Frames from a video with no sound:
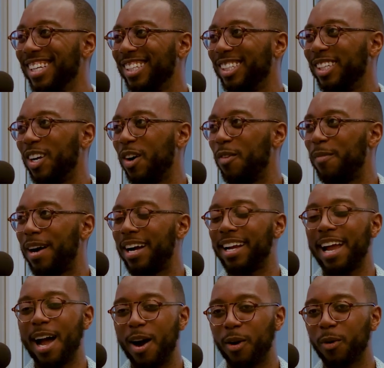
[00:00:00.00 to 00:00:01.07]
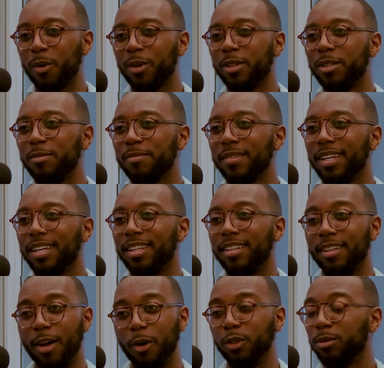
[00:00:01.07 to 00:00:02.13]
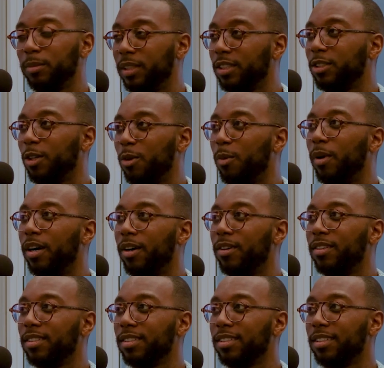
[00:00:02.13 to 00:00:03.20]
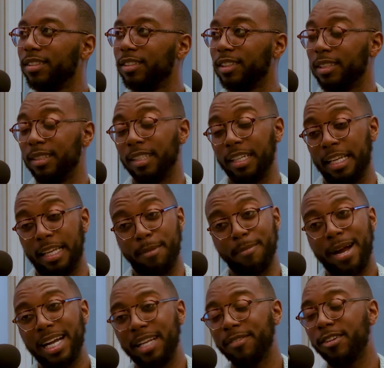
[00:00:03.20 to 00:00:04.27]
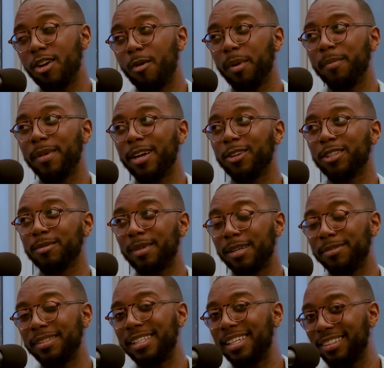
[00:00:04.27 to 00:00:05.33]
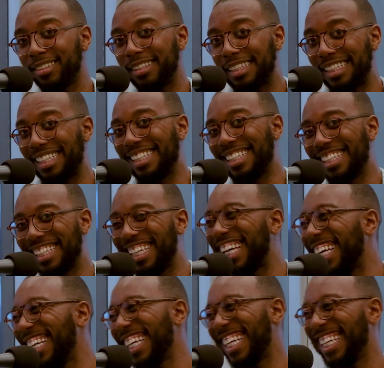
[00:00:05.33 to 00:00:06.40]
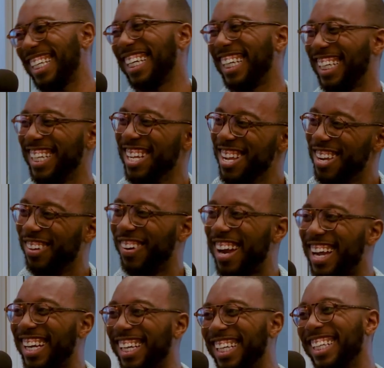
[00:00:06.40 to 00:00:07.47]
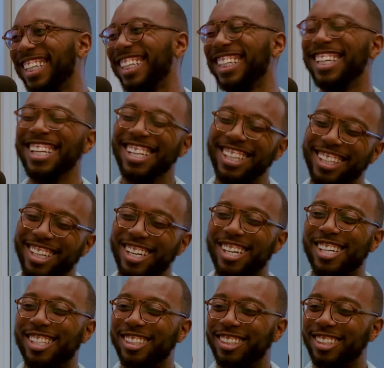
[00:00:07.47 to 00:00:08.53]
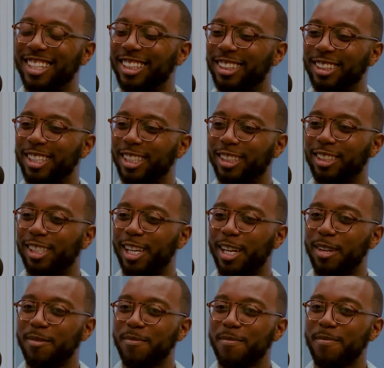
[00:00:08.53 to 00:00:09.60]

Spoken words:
My algorithm knows me so well. It might even know me better than my fiance. Right? It's like